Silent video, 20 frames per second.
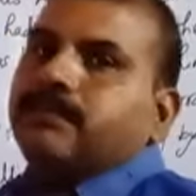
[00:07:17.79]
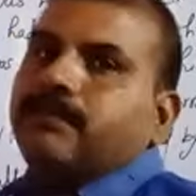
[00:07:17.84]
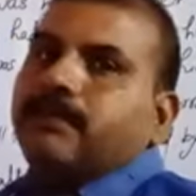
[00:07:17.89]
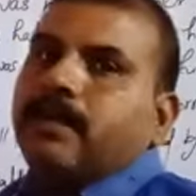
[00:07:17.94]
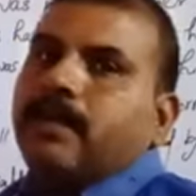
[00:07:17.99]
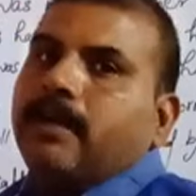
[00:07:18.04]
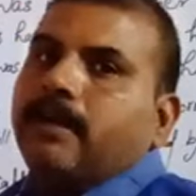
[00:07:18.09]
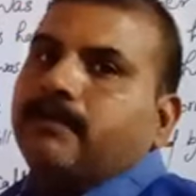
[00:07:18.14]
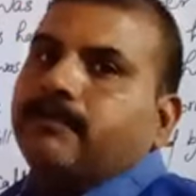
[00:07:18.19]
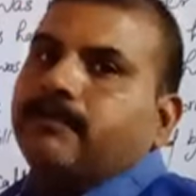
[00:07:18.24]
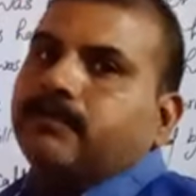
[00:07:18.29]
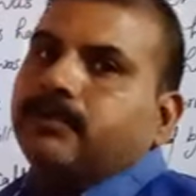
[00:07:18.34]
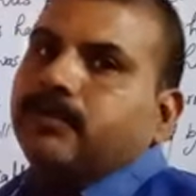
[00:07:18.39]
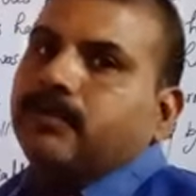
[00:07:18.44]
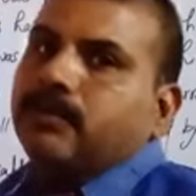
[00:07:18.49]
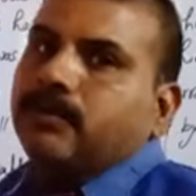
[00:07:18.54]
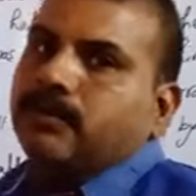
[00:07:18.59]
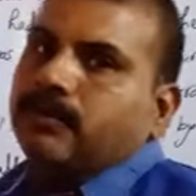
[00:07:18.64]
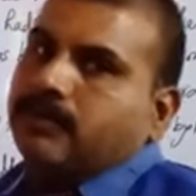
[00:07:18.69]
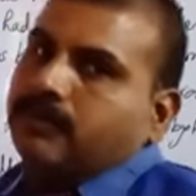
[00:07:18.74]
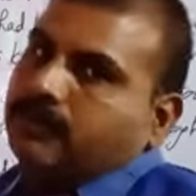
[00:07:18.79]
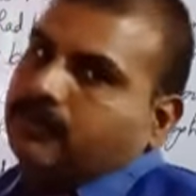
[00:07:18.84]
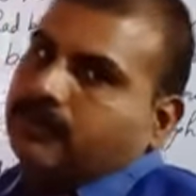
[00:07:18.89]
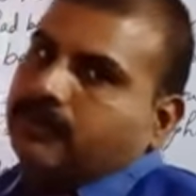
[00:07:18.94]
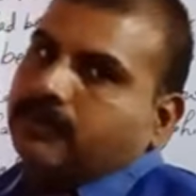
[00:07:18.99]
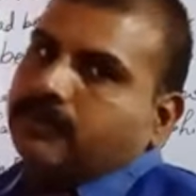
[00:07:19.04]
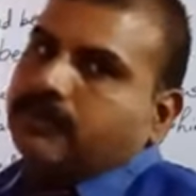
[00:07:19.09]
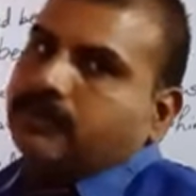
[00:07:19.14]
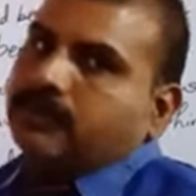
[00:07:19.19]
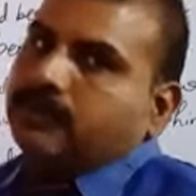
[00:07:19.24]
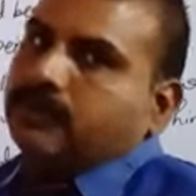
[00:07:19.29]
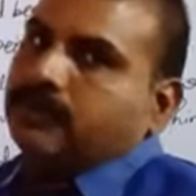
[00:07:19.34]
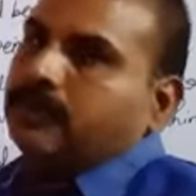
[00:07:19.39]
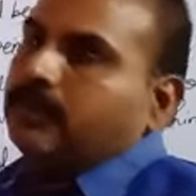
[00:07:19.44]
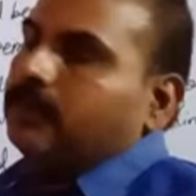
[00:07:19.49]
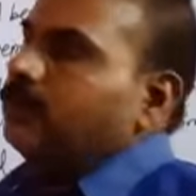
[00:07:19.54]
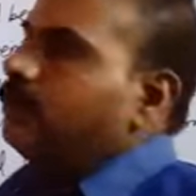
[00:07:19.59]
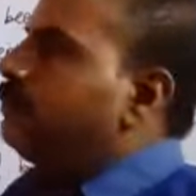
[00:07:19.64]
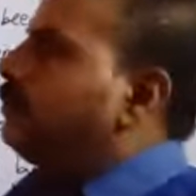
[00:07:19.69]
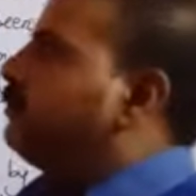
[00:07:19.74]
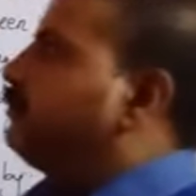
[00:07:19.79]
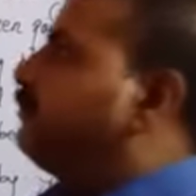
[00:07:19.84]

we have to do.